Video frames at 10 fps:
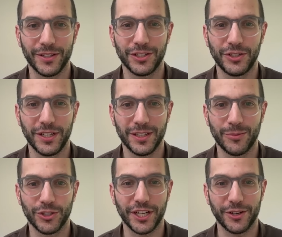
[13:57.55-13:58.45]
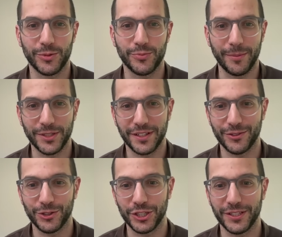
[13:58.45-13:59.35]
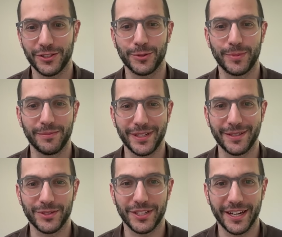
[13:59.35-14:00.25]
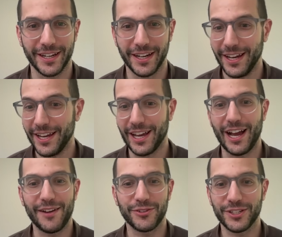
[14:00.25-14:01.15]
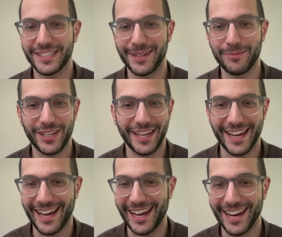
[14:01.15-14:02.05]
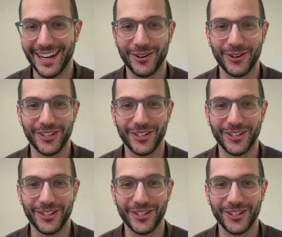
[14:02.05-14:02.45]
in the more general prompting version, there's been memes like offer to tip the AI, or